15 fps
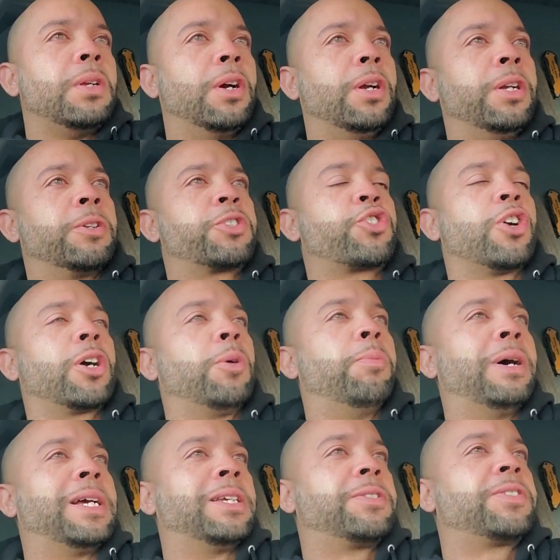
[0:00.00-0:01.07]
in a struggle
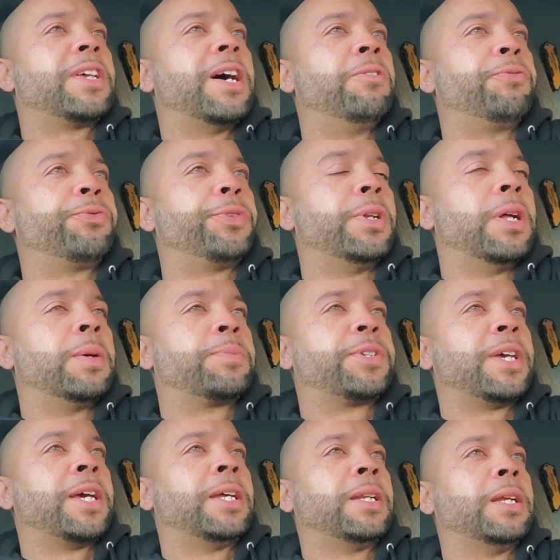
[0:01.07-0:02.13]
by yourself, what I'm
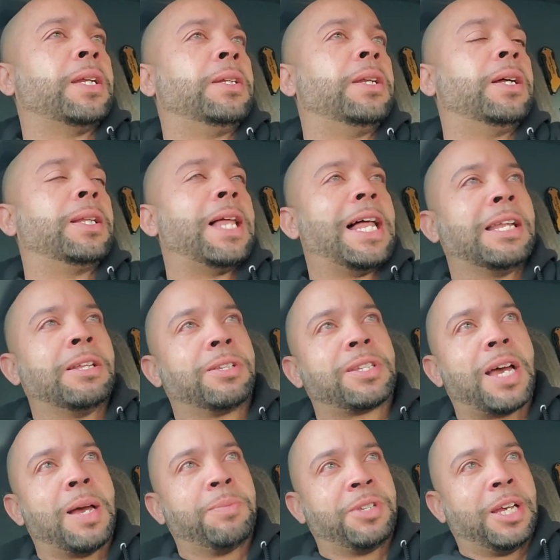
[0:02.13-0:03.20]
saying? And a lot of the
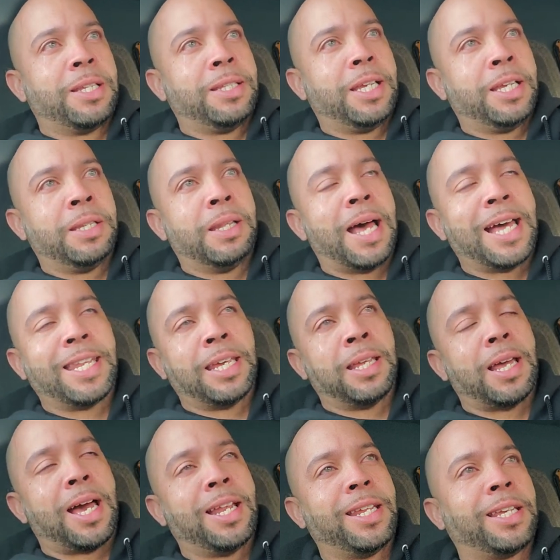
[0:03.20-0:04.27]
times I
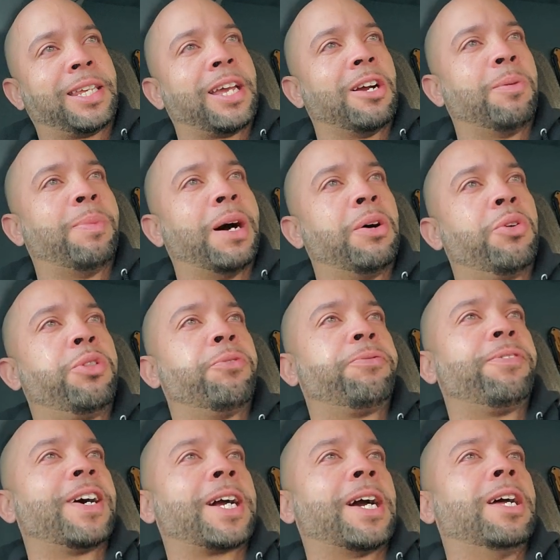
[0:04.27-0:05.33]
didn't care about who the
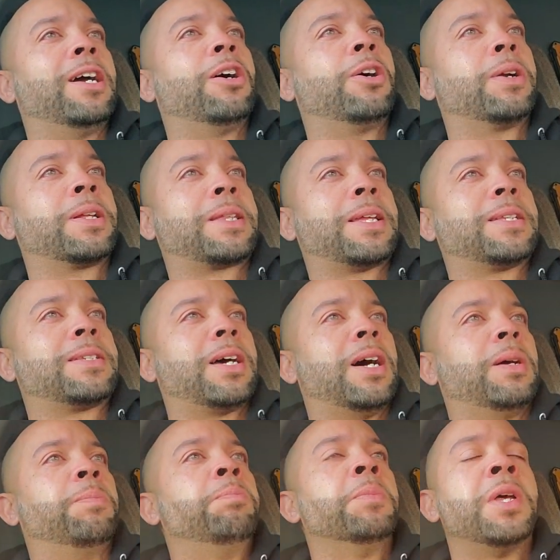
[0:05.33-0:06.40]
fuck I hurt at that
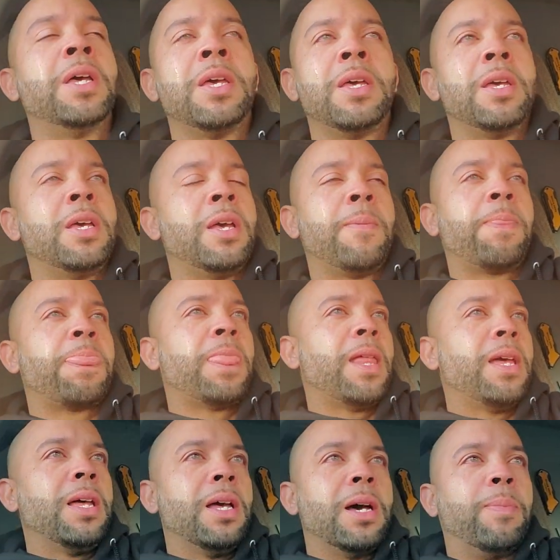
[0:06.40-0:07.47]
time,
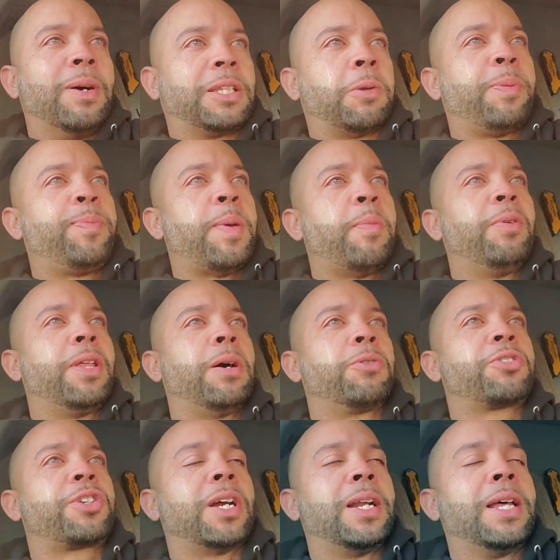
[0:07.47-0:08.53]
but the people that
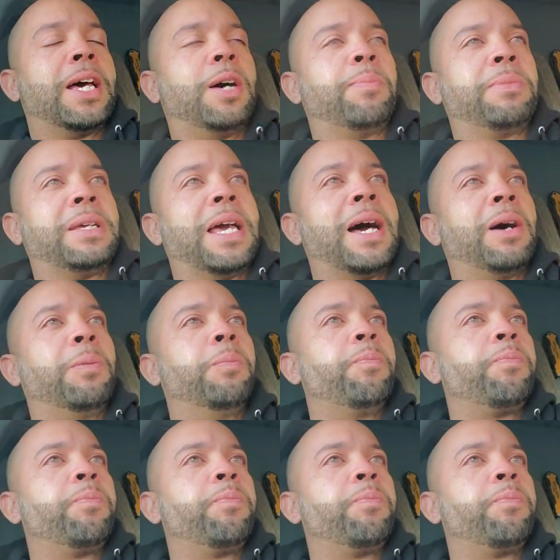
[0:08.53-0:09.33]
was trying to help me out,